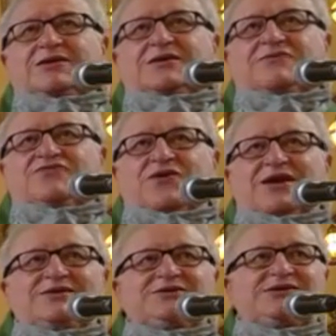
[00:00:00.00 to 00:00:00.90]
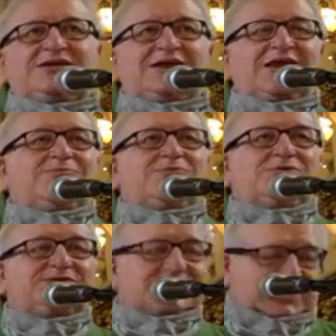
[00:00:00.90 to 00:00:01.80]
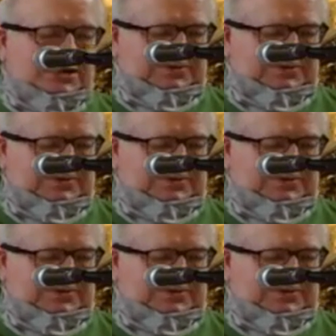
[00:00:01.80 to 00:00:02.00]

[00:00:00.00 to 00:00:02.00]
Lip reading: friends and neighbors need to be